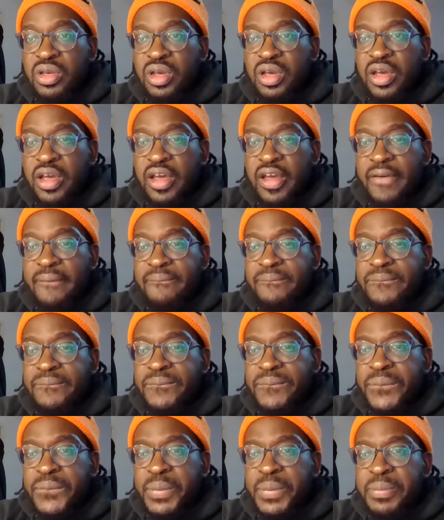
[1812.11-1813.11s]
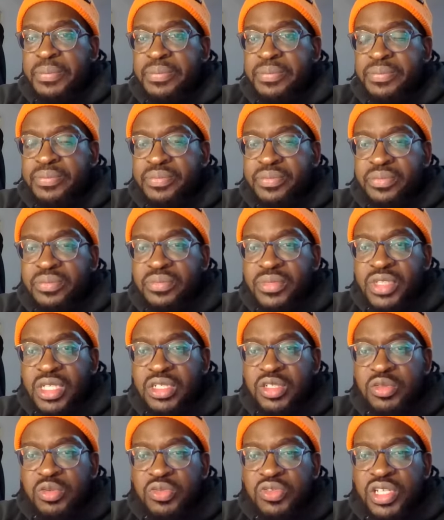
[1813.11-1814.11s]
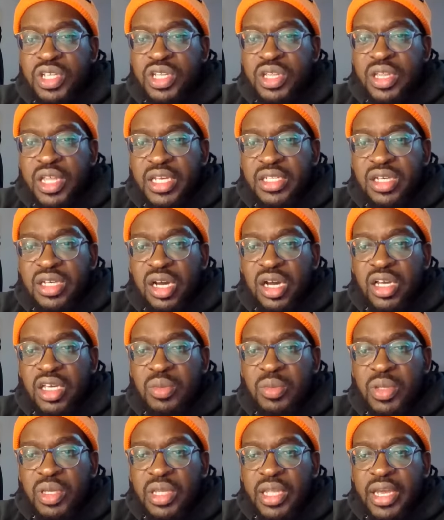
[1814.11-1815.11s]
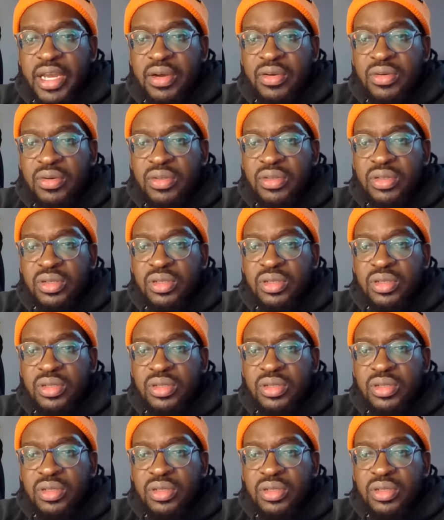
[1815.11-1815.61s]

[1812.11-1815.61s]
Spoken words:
Let's move to the next argument now.